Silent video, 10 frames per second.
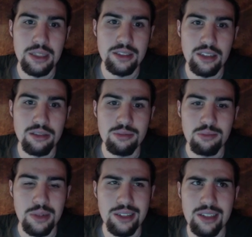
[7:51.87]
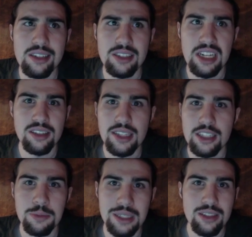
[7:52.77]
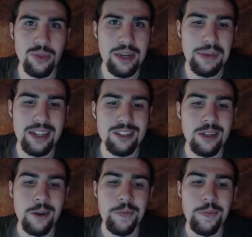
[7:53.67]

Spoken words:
This is, well, it is Gen 6, but it's the remakes.